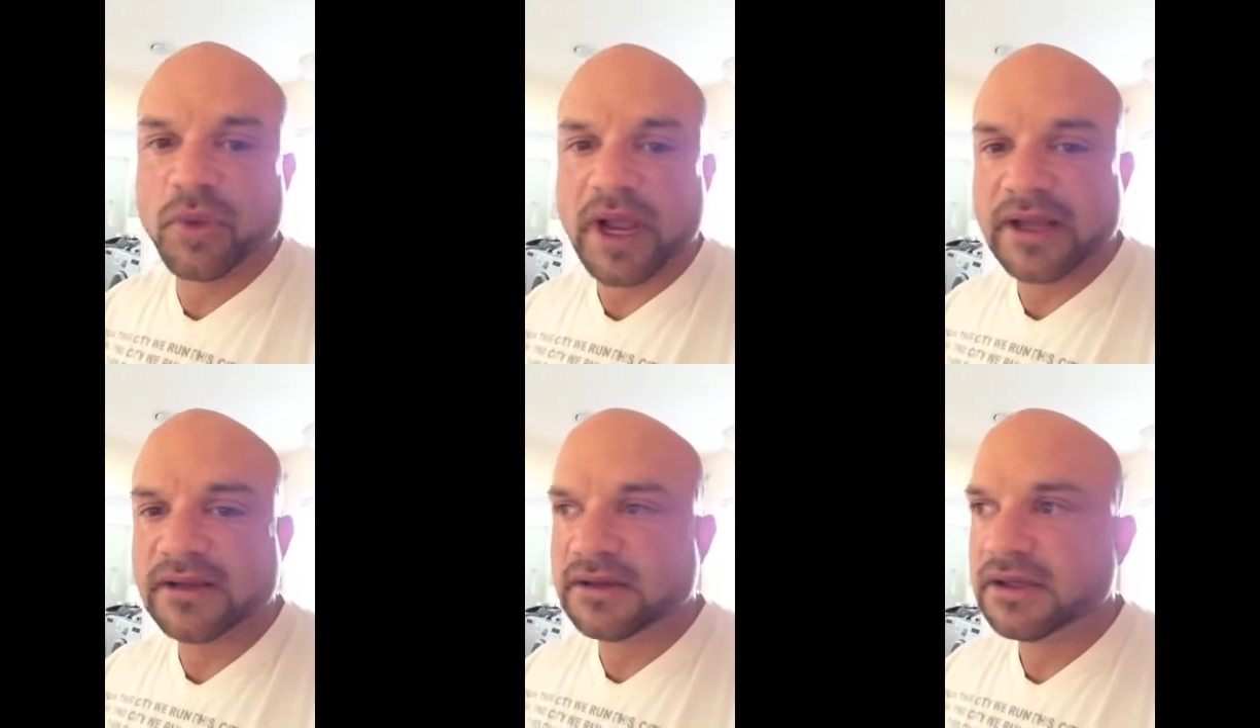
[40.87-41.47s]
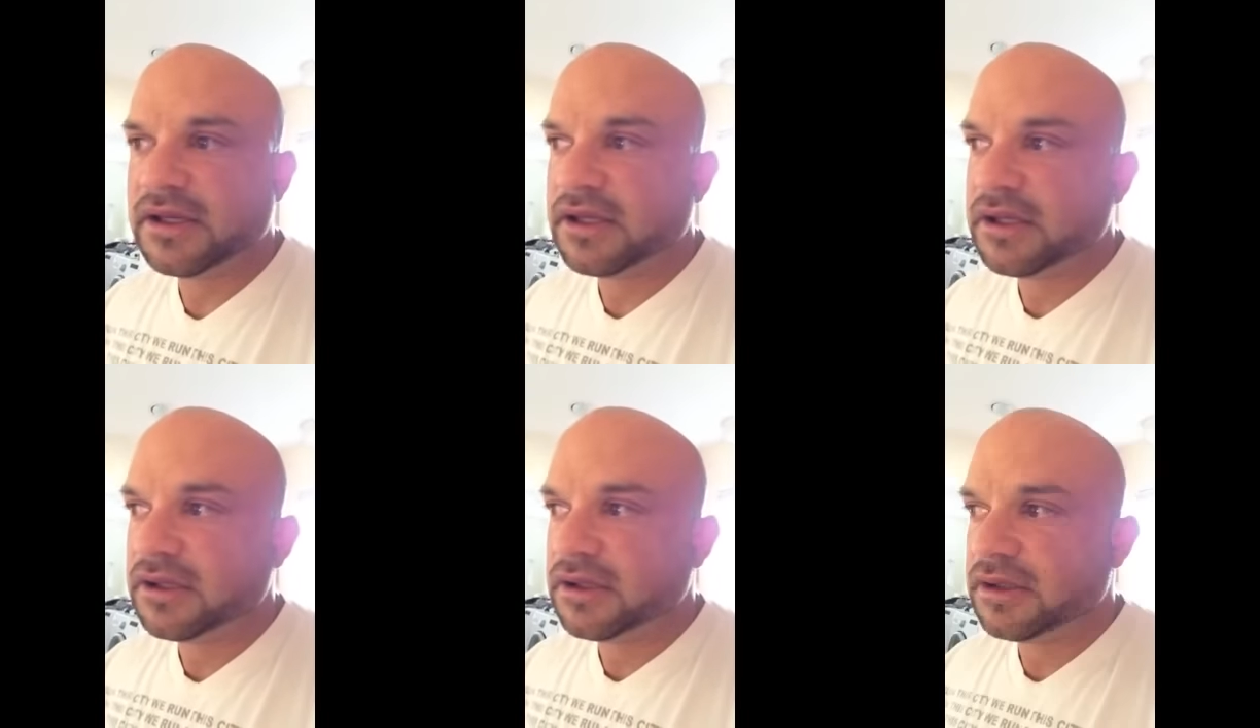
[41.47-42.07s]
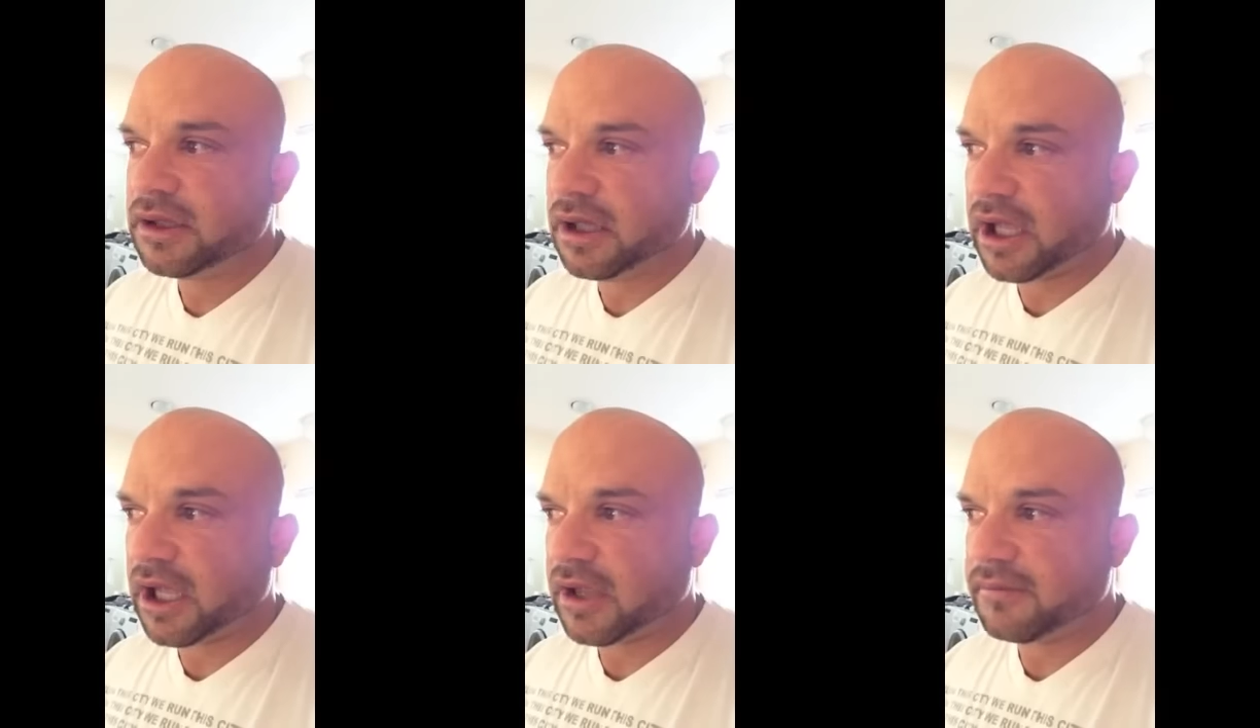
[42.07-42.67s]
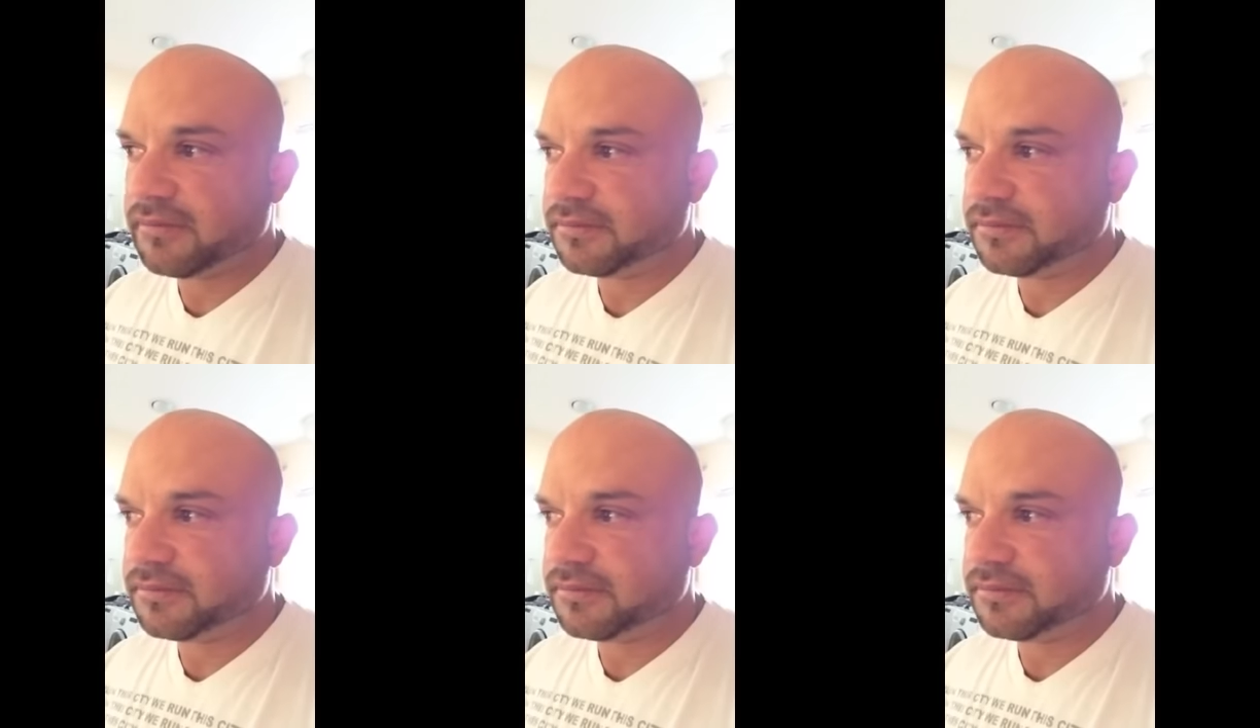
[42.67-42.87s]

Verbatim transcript: wet. Had